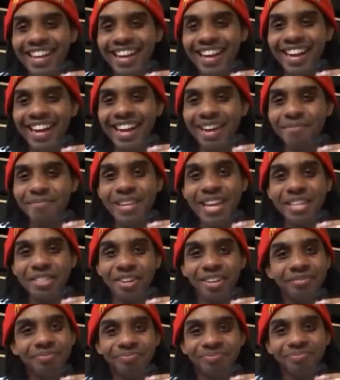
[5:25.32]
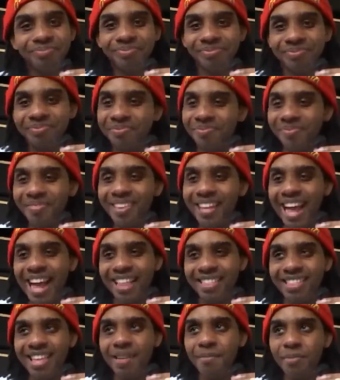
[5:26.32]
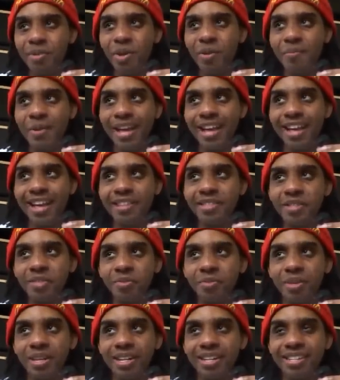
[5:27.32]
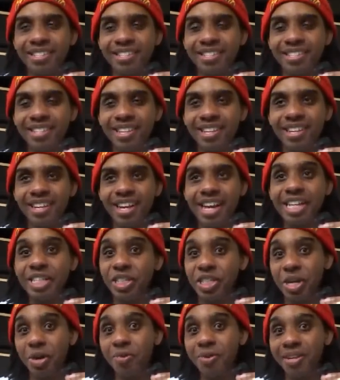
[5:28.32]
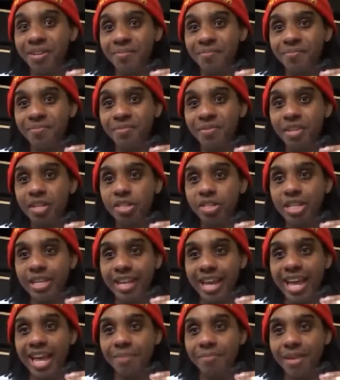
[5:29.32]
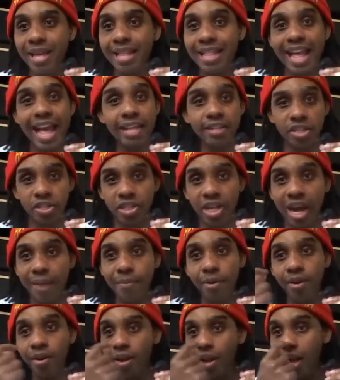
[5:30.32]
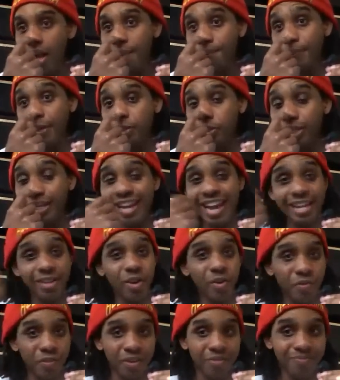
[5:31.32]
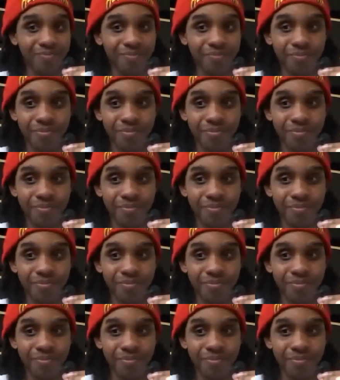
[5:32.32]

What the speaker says: Neither. I think Blue Pants was a joke. She came in as a jobber, but she got over.